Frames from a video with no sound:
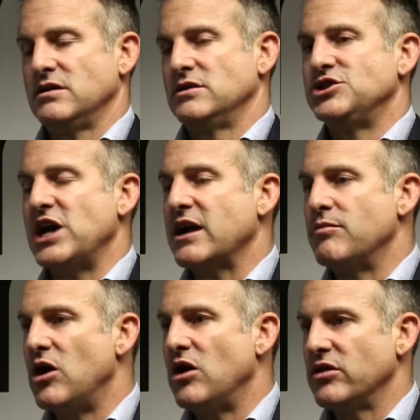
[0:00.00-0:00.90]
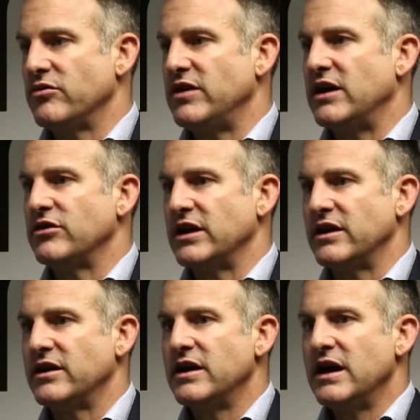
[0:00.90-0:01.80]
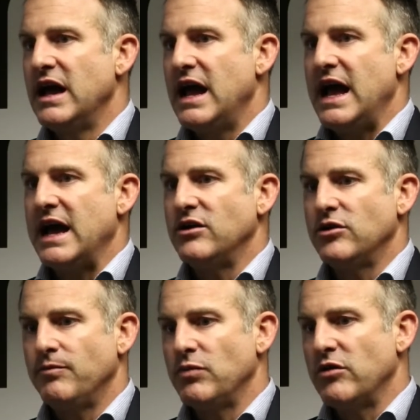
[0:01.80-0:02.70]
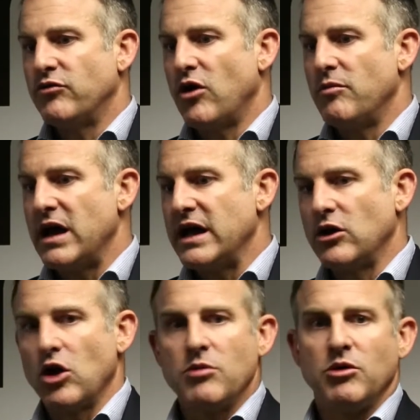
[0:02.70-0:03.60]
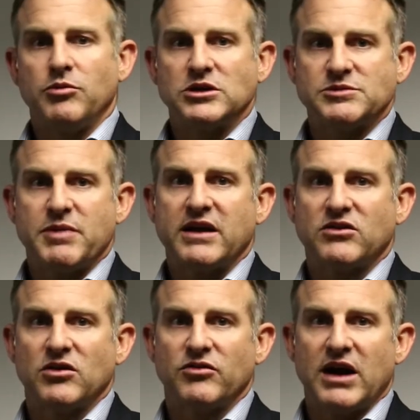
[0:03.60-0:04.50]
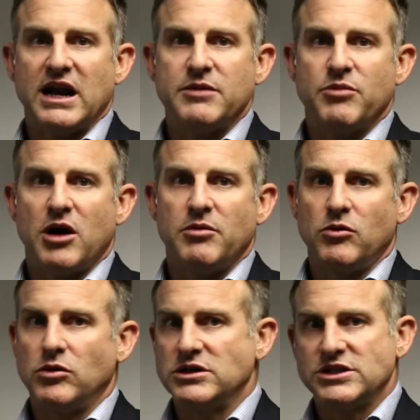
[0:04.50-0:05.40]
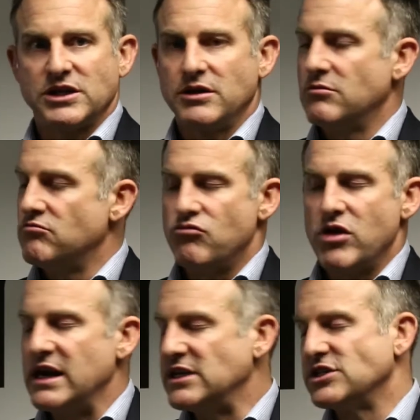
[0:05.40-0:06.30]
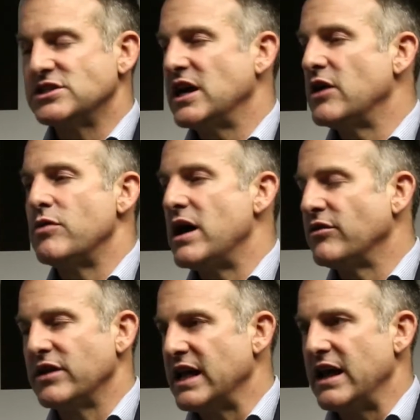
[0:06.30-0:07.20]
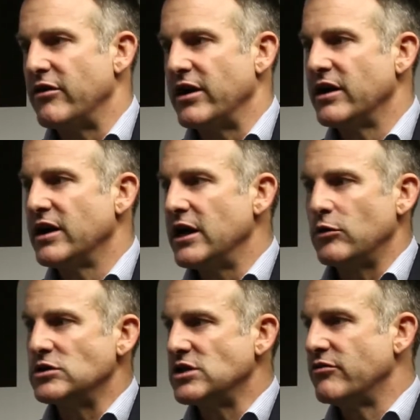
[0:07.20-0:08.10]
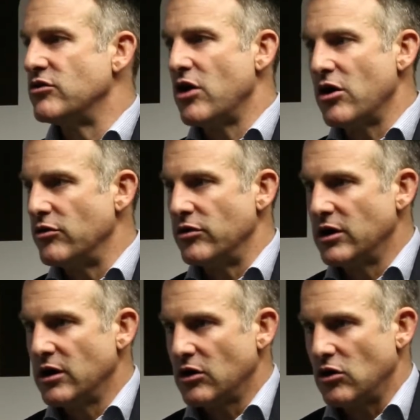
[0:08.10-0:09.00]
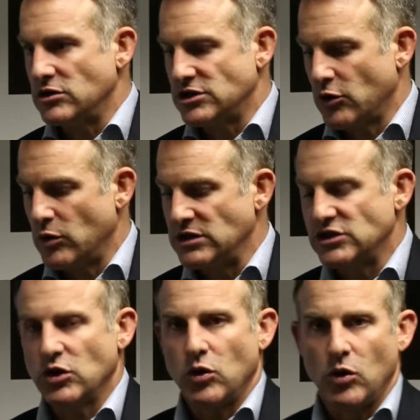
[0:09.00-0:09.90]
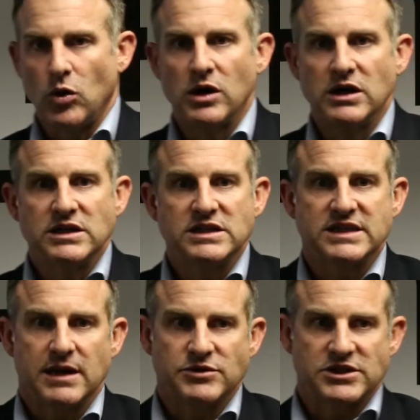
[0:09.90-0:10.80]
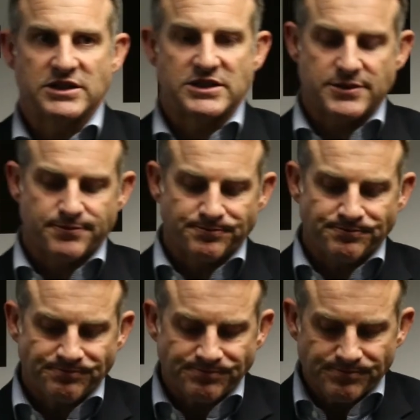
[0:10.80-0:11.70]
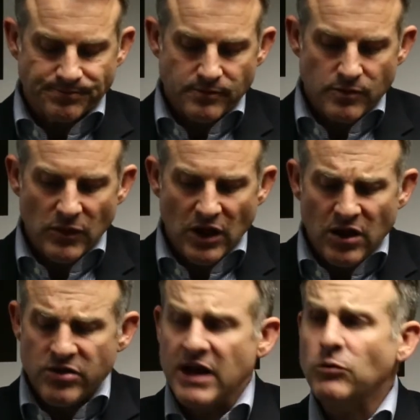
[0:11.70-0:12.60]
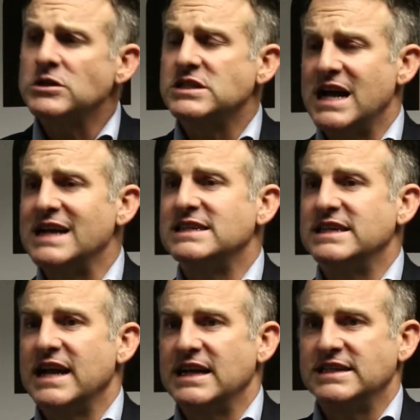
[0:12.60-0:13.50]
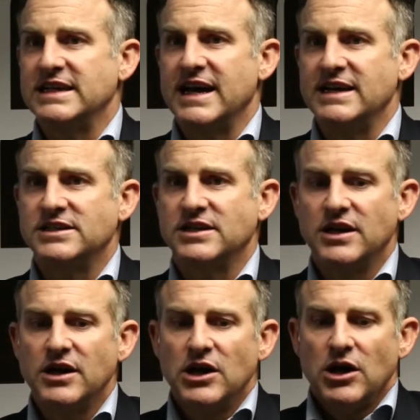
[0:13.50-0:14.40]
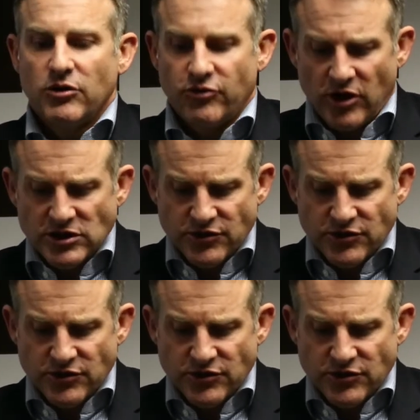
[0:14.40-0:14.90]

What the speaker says: Jack Ma, the founder. And from a global perspective, Alibaba was really just a rounding error. It was of no consequence or substance. That was 1998. Fast